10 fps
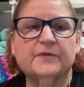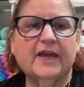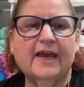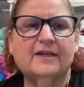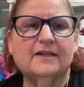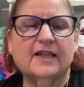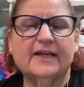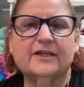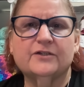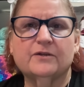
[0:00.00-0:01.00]
They had
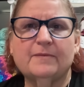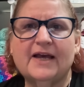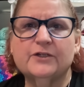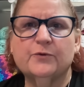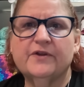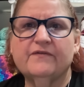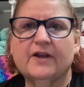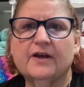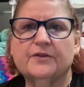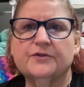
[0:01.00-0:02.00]
like a buy
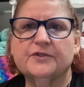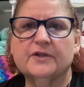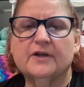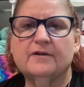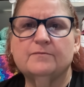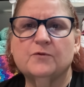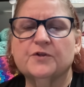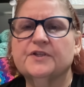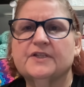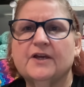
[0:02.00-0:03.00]
$25
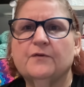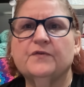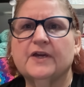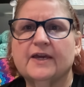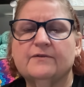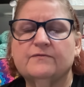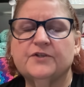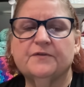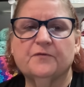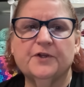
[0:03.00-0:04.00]
worth of stuff and get
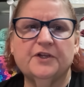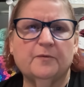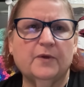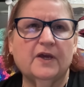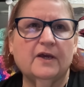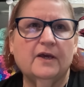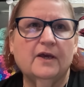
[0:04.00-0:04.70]
free shipping.